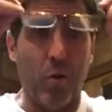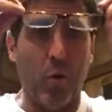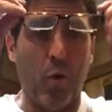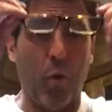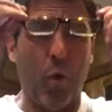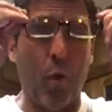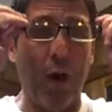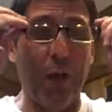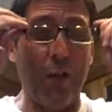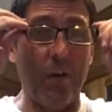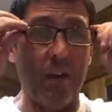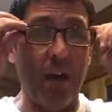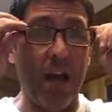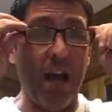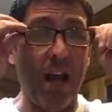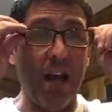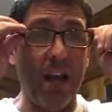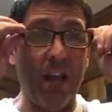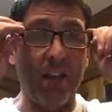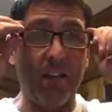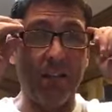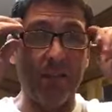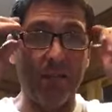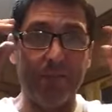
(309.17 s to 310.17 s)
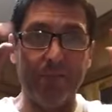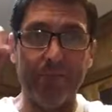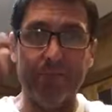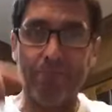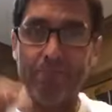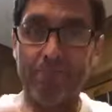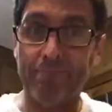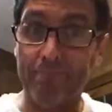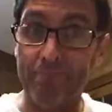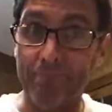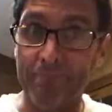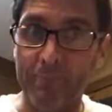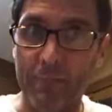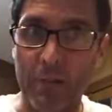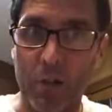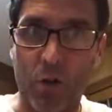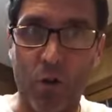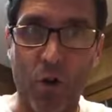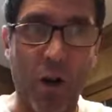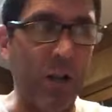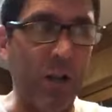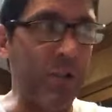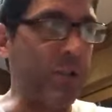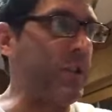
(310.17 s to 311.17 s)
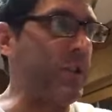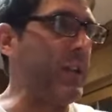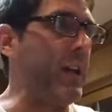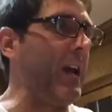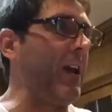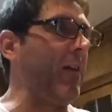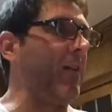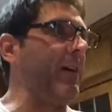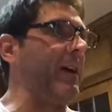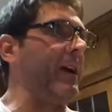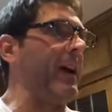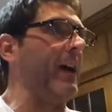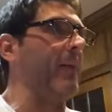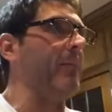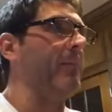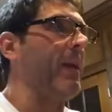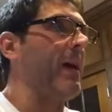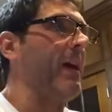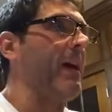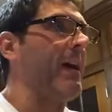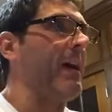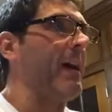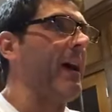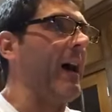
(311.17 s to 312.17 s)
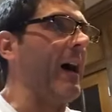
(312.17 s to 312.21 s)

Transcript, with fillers: weather day across the area.